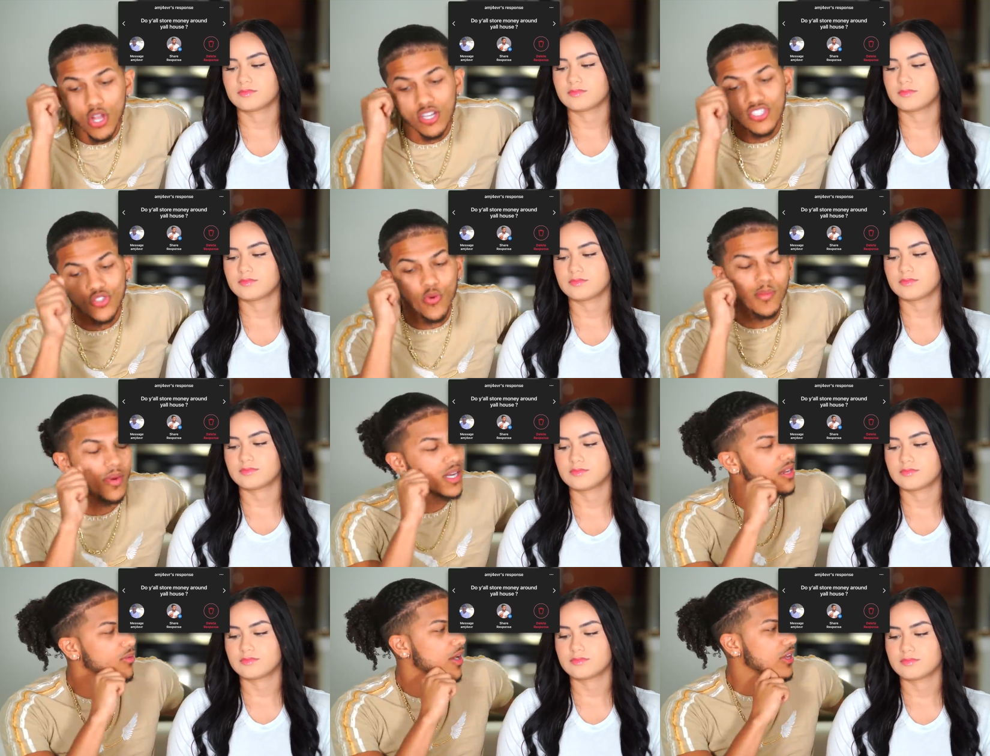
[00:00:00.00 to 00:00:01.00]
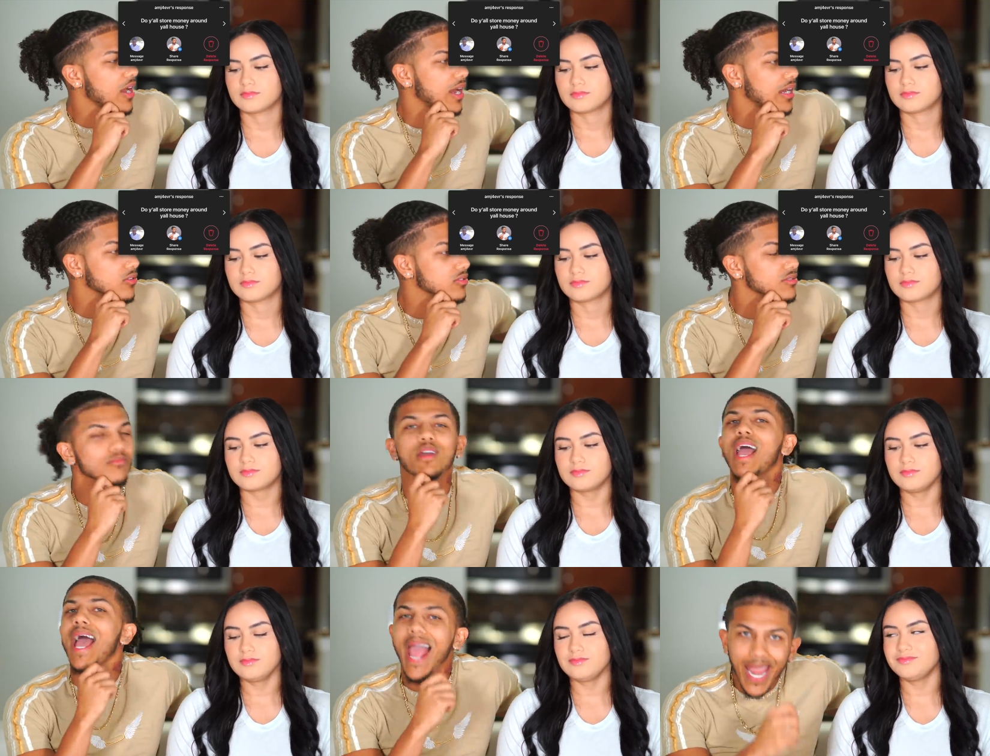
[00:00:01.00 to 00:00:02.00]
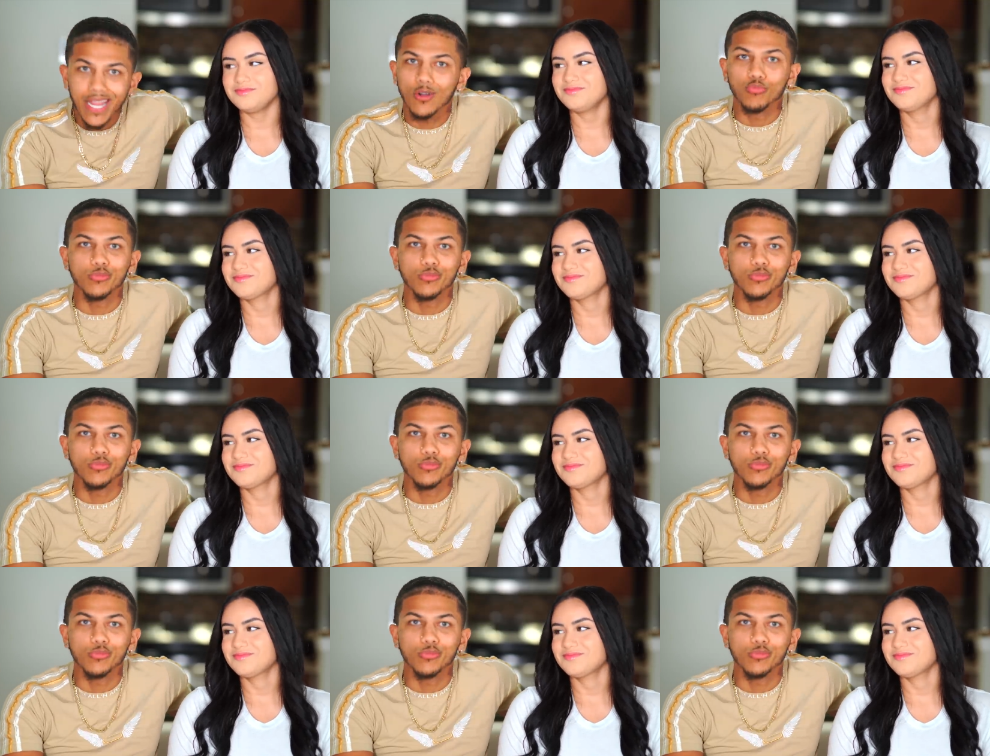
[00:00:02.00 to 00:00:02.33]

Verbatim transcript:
Speaker 1: y'all store money around y'all house? Hell